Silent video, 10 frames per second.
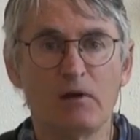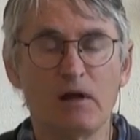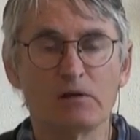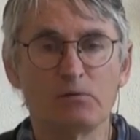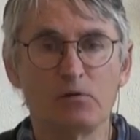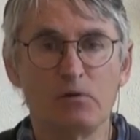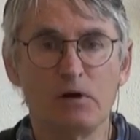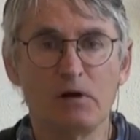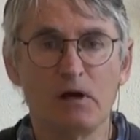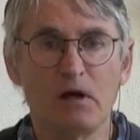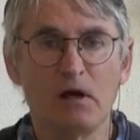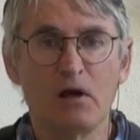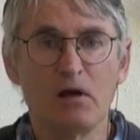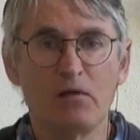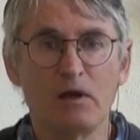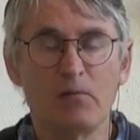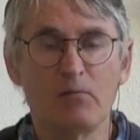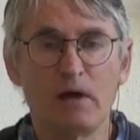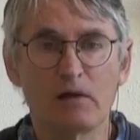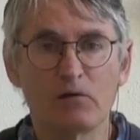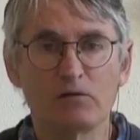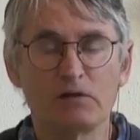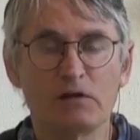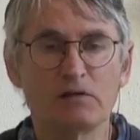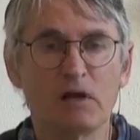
a balance between the impact those things